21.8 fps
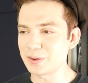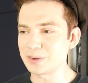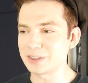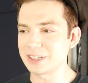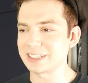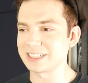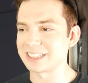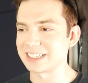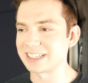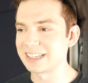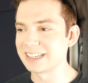
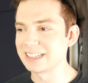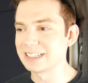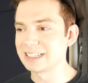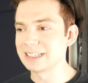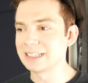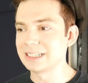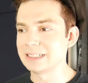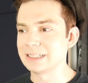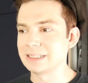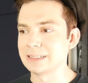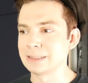and,
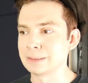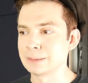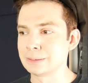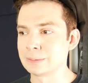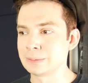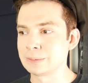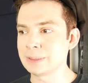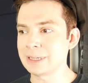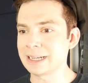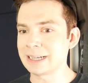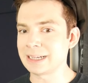
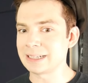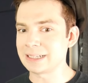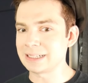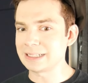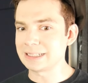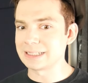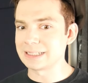well...